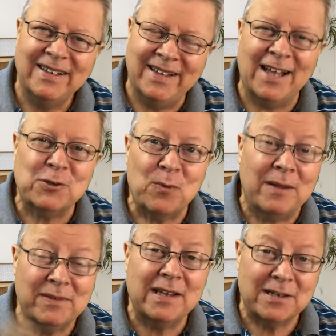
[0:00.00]
That's
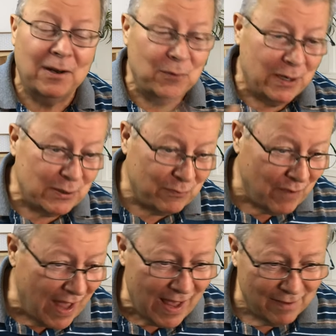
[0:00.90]
1 Thessalonians
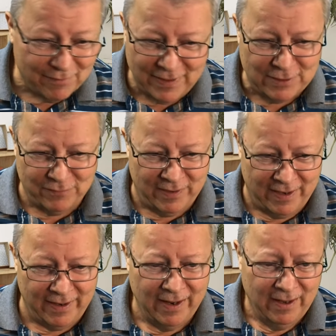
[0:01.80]
5. It's
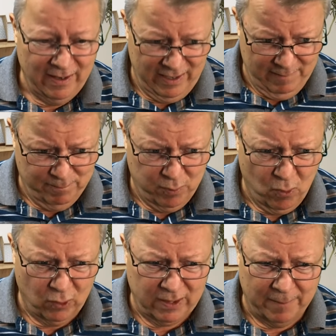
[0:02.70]
very
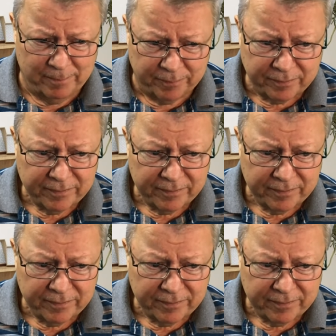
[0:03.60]
important.